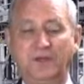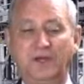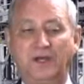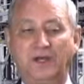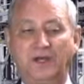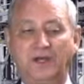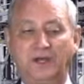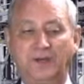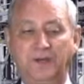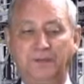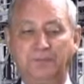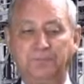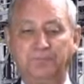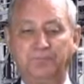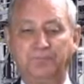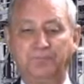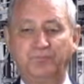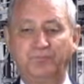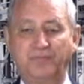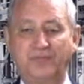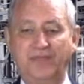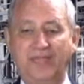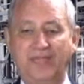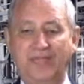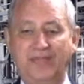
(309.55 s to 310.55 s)

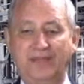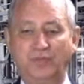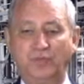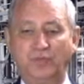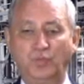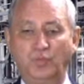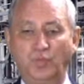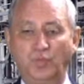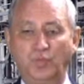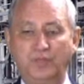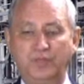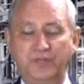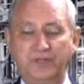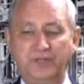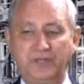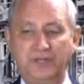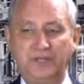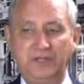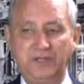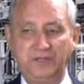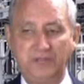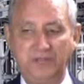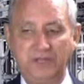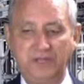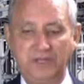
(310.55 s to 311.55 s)
And
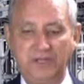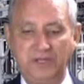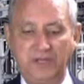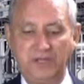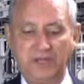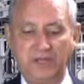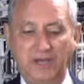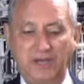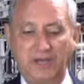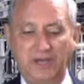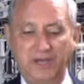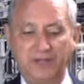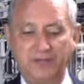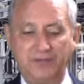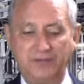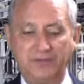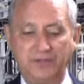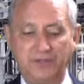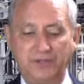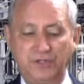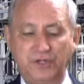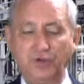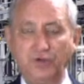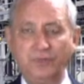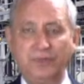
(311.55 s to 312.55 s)
the
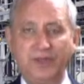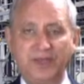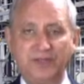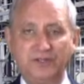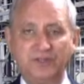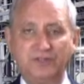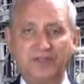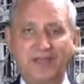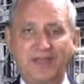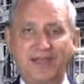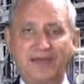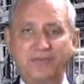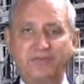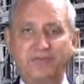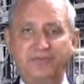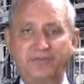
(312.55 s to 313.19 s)
humates have